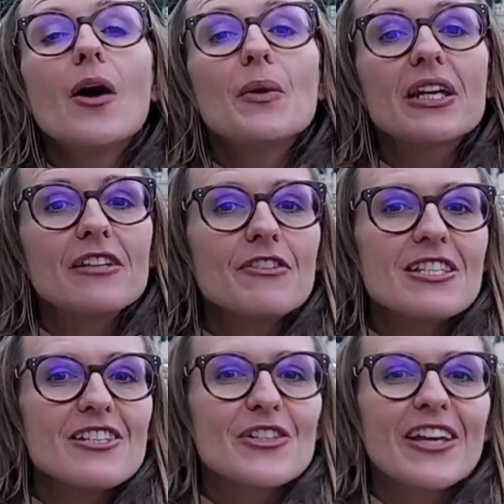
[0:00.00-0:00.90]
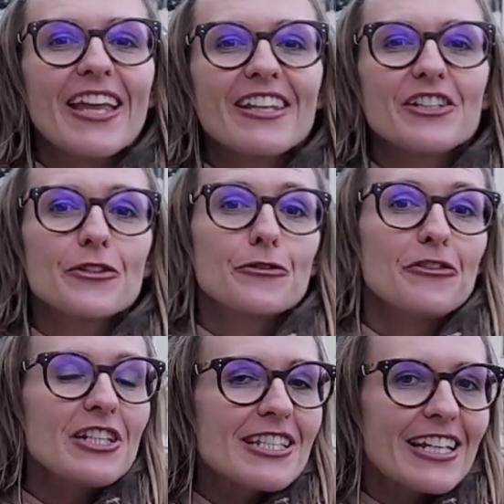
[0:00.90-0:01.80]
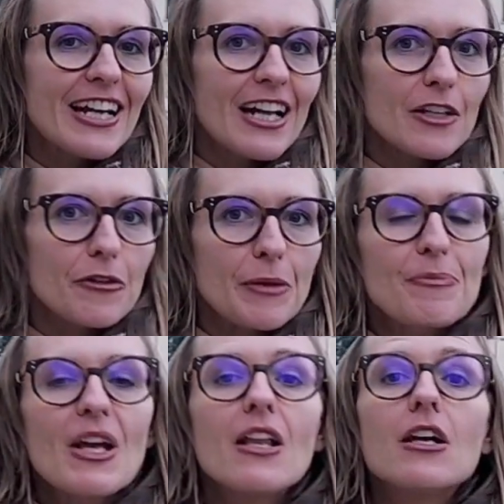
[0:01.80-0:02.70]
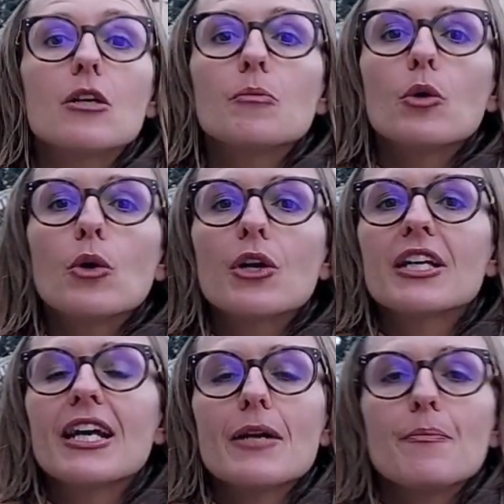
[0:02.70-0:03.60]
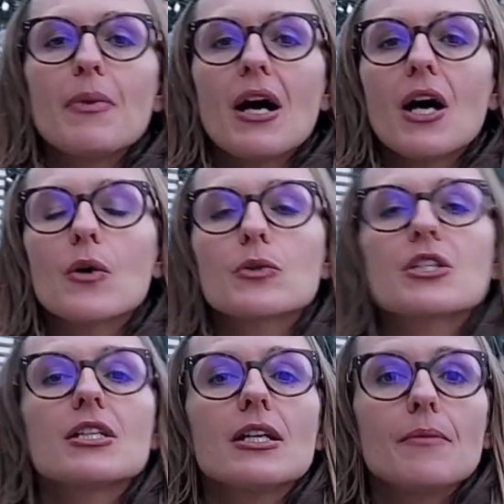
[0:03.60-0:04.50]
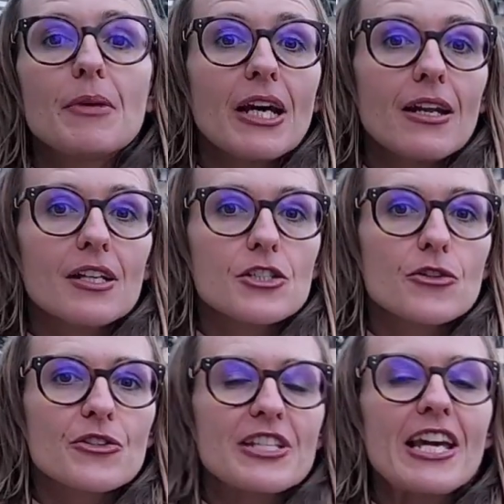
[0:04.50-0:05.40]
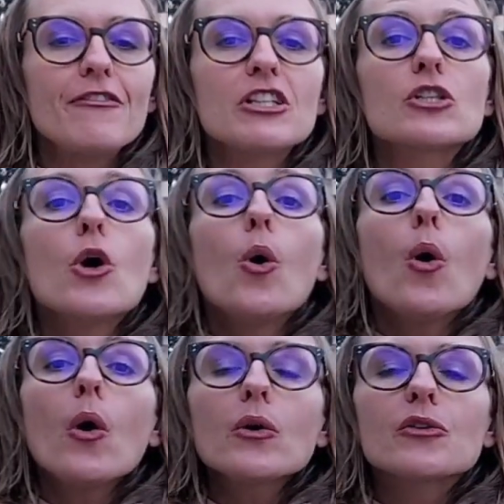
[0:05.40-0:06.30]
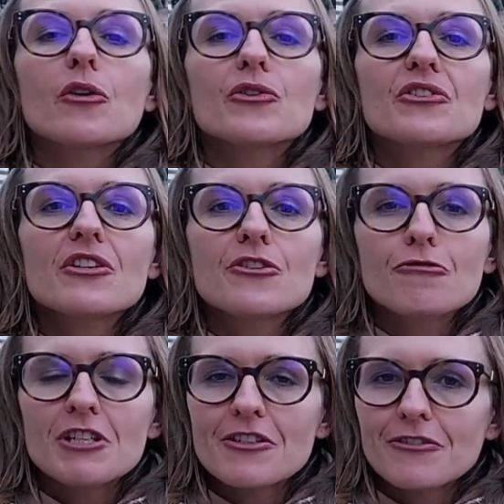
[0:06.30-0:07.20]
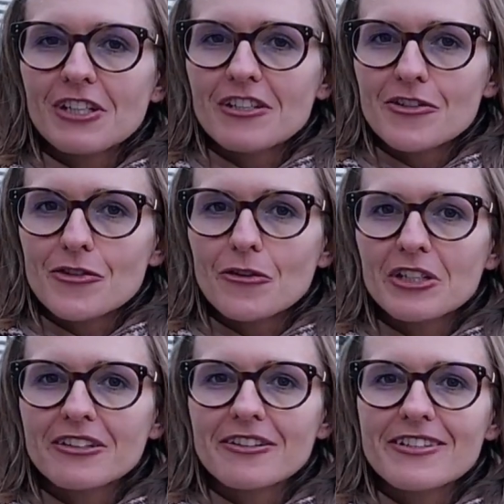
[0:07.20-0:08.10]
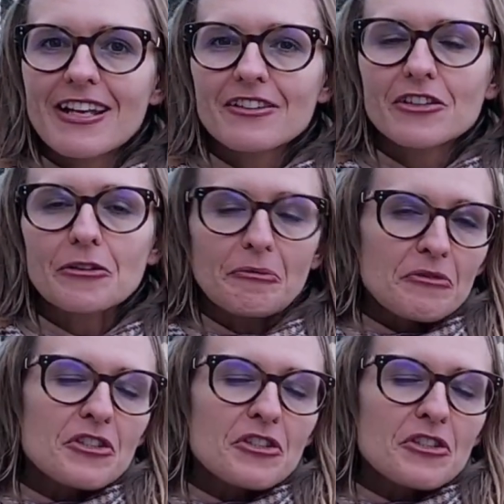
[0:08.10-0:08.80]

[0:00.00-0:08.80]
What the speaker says: We can visit together the Uffizi Gallery, learn more about Michelangelo's David, or cross the streets of the historical center.